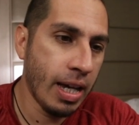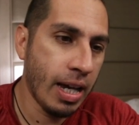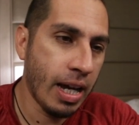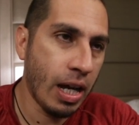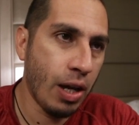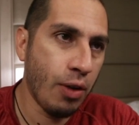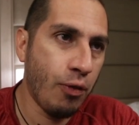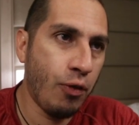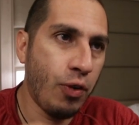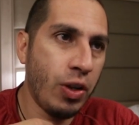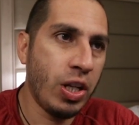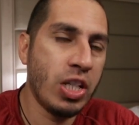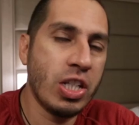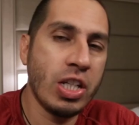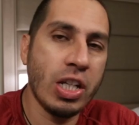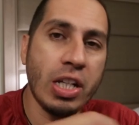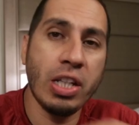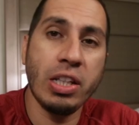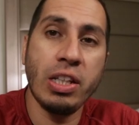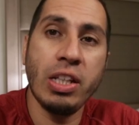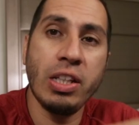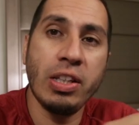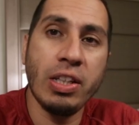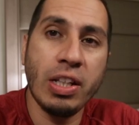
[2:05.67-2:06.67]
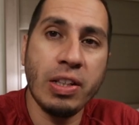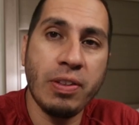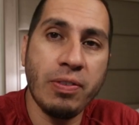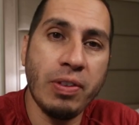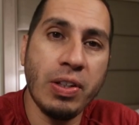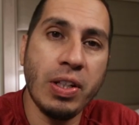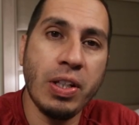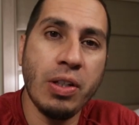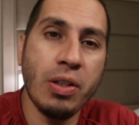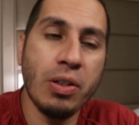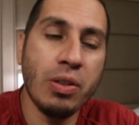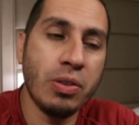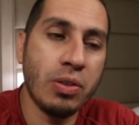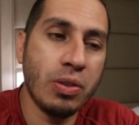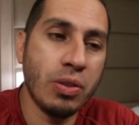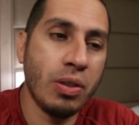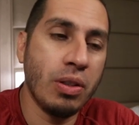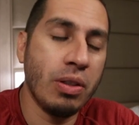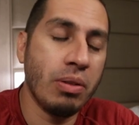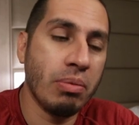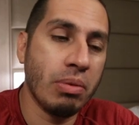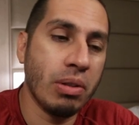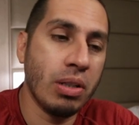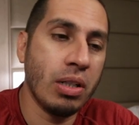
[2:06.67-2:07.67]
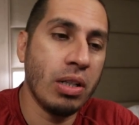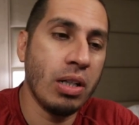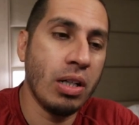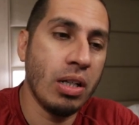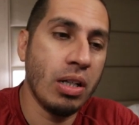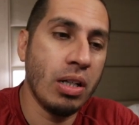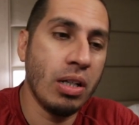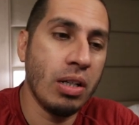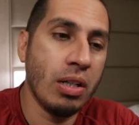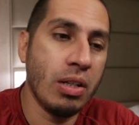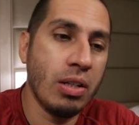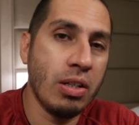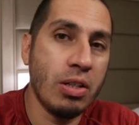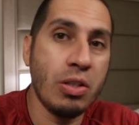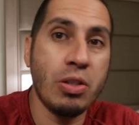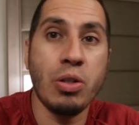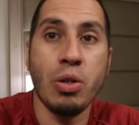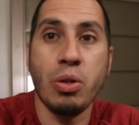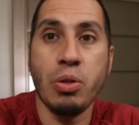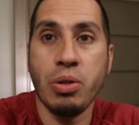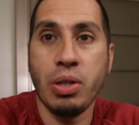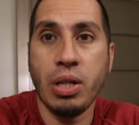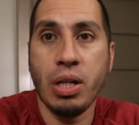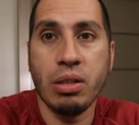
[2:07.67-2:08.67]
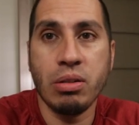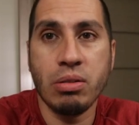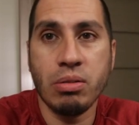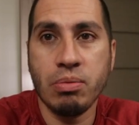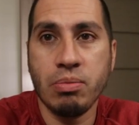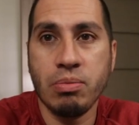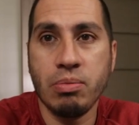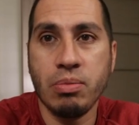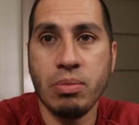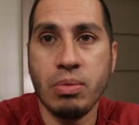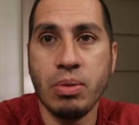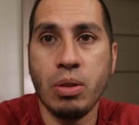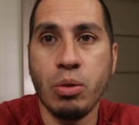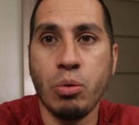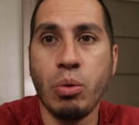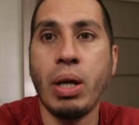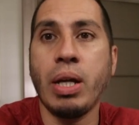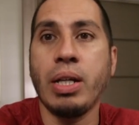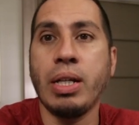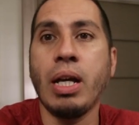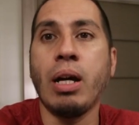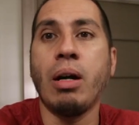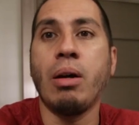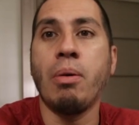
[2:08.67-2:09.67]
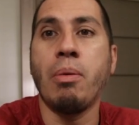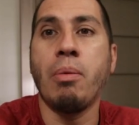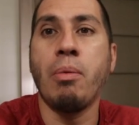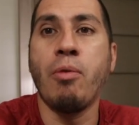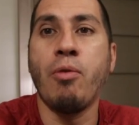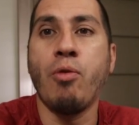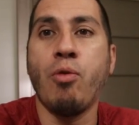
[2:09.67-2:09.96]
I finished editing that video, so I'm gonna show you that right now.